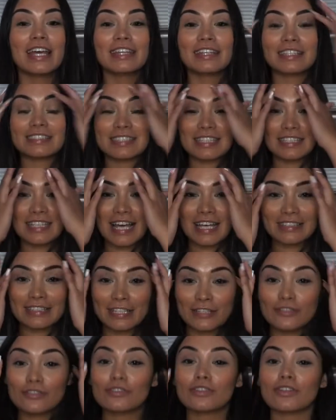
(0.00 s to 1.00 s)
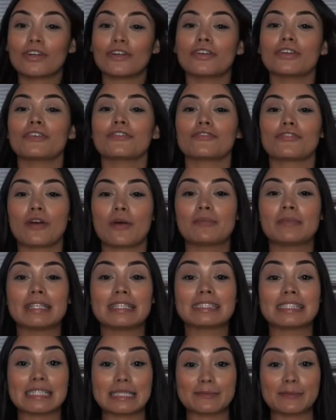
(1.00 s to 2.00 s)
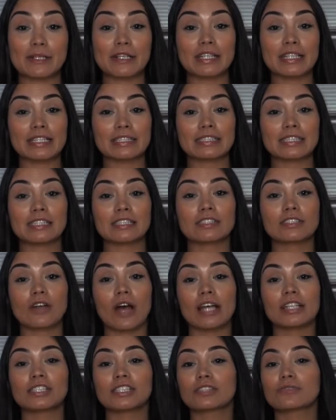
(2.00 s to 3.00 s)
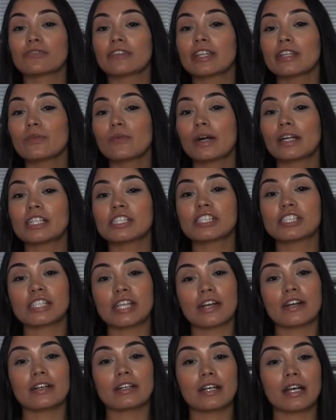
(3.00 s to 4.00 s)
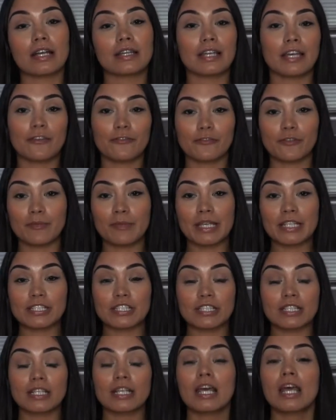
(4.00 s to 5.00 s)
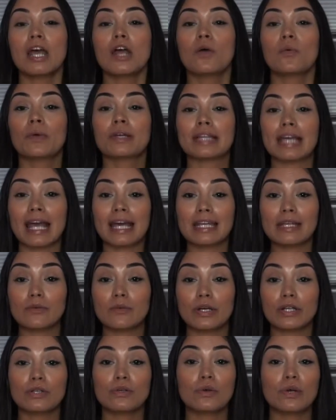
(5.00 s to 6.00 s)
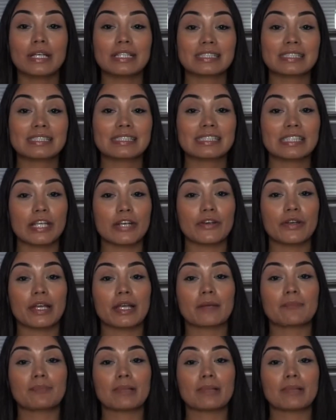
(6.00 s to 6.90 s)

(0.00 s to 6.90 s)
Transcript: There's a lot that you learn from these experiences, so I just really want to share the information with anyone who is considering